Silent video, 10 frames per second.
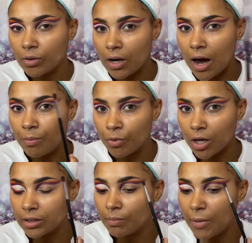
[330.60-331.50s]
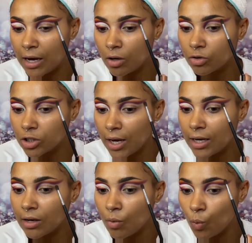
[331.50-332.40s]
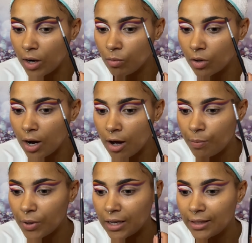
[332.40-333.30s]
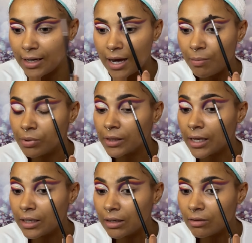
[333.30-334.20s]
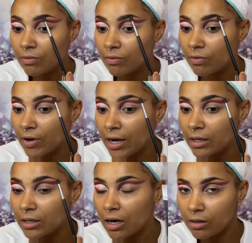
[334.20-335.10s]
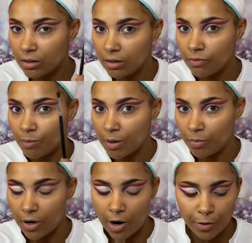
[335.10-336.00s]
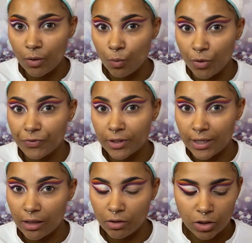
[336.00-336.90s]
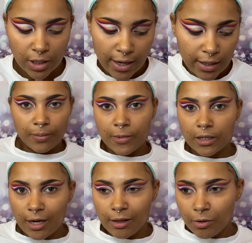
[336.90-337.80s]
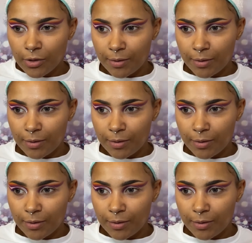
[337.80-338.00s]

I brought the mango shade way more up and then I blended right underneath my brow with the yellow shade, the yellow in the